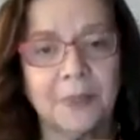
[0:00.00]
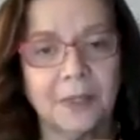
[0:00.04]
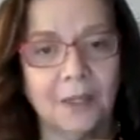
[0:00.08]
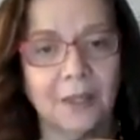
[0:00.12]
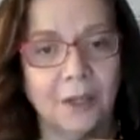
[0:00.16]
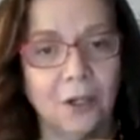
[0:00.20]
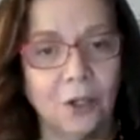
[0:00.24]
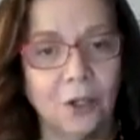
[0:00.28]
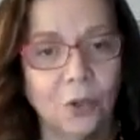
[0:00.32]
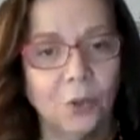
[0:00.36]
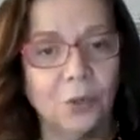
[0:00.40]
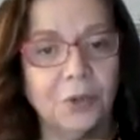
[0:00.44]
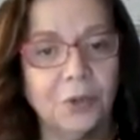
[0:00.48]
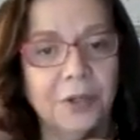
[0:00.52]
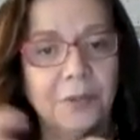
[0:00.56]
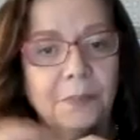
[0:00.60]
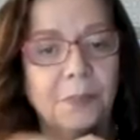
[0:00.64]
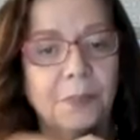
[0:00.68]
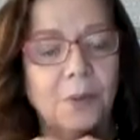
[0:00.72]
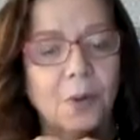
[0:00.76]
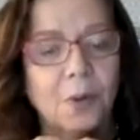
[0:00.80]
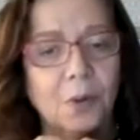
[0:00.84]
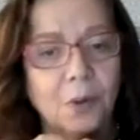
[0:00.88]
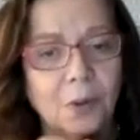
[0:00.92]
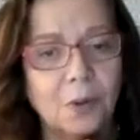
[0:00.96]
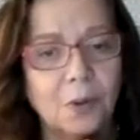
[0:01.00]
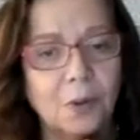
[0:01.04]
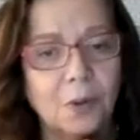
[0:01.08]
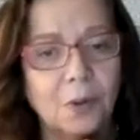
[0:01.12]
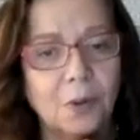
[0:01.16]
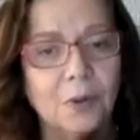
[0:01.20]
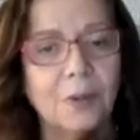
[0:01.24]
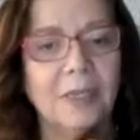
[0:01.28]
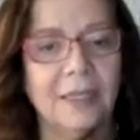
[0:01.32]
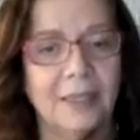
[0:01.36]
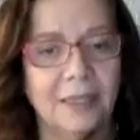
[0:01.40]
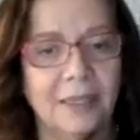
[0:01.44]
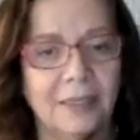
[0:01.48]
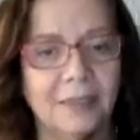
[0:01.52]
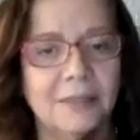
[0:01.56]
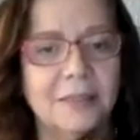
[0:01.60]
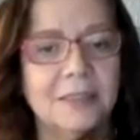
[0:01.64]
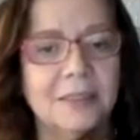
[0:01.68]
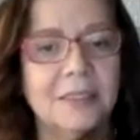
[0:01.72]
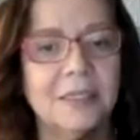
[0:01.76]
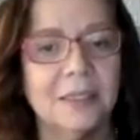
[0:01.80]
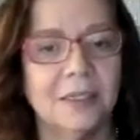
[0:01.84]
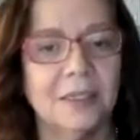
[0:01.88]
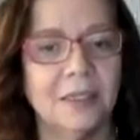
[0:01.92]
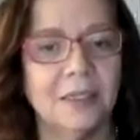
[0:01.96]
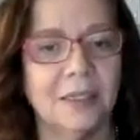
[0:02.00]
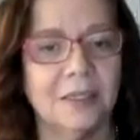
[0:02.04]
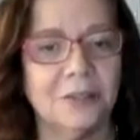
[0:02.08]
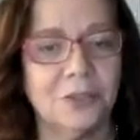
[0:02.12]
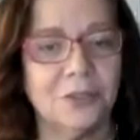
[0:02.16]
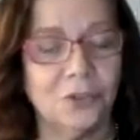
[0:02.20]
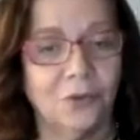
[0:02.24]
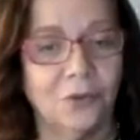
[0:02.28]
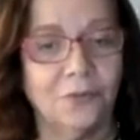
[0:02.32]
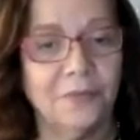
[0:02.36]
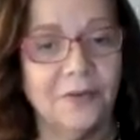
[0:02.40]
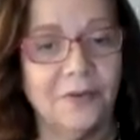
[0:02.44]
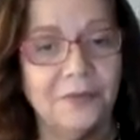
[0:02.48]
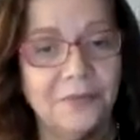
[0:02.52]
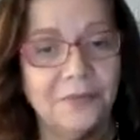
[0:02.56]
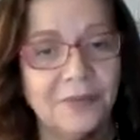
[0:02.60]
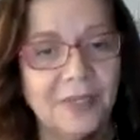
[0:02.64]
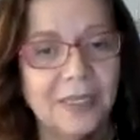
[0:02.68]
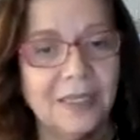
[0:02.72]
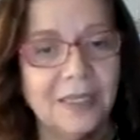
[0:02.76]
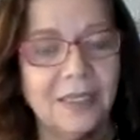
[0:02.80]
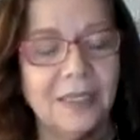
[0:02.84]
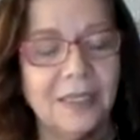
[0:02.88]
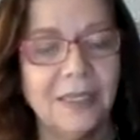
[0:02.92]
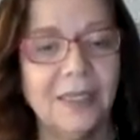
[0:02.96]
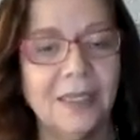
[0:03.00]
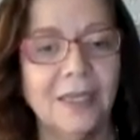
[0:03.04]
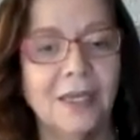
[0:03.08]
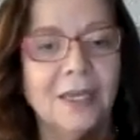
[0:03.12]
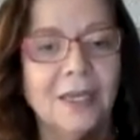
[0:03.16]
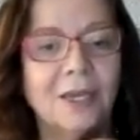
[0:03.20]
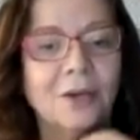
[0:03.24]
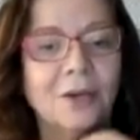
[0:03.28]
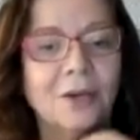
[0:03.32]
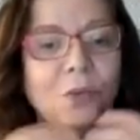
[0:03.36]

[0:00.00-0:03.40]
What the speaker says: Lori Paul, and Jonh Vervaeke,